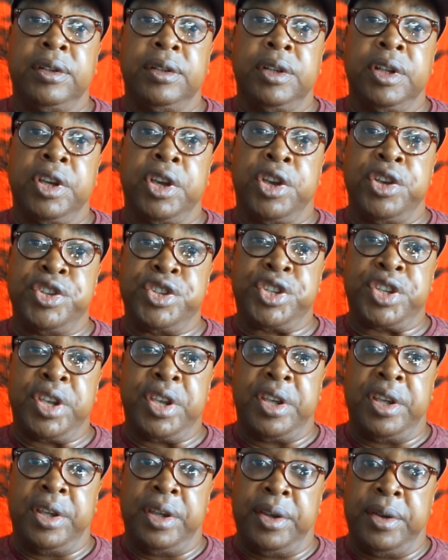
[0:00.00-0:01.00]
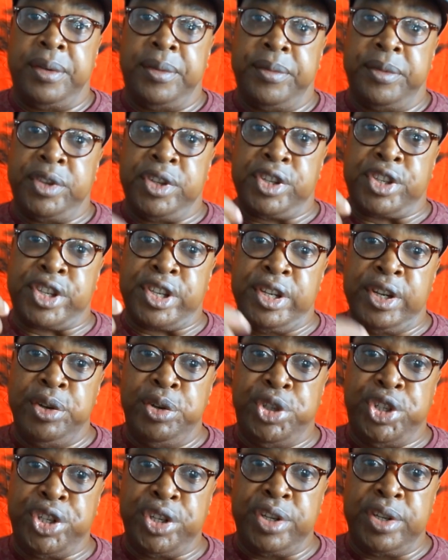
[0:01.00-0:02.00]
Because the
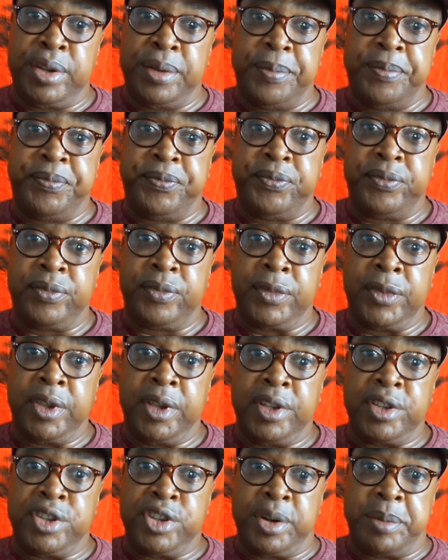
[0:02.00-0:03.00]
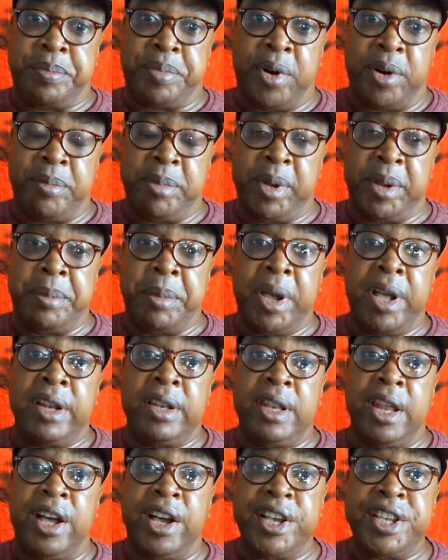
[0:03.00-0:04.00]
solution to the problem
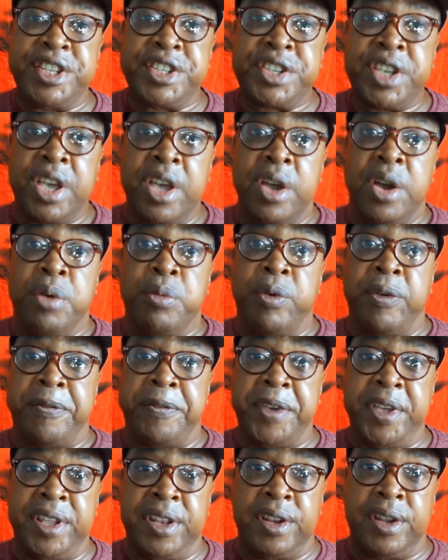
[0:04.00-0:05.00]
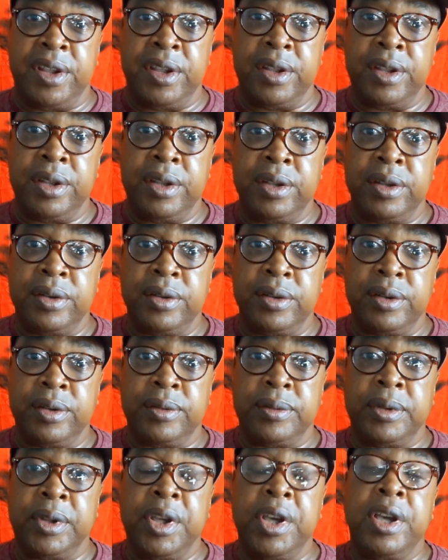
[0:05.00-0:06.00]
lies within.
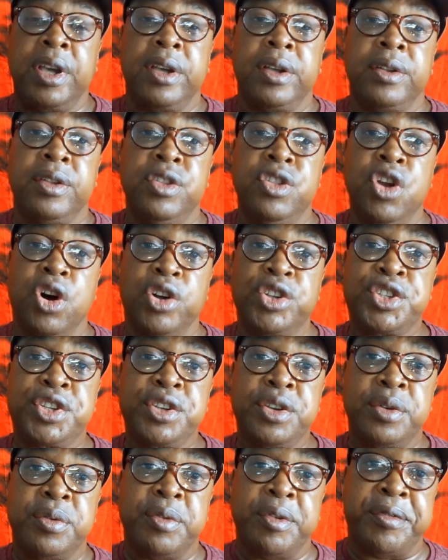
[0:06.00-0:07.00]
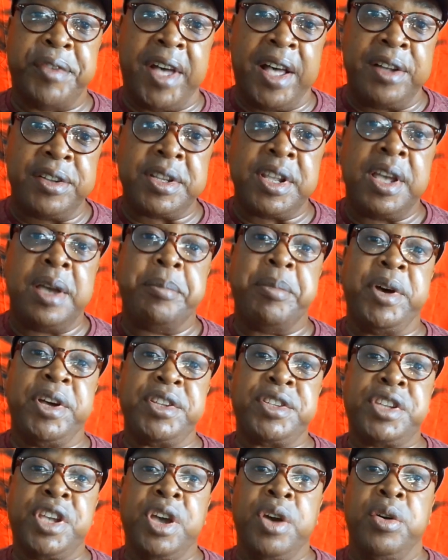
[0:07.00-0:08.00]
Not without,
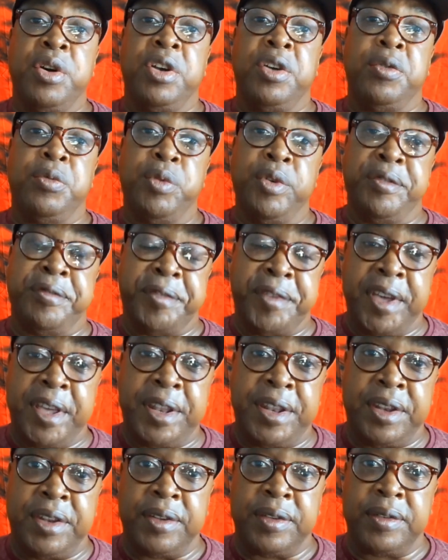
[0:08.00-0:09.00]
but within.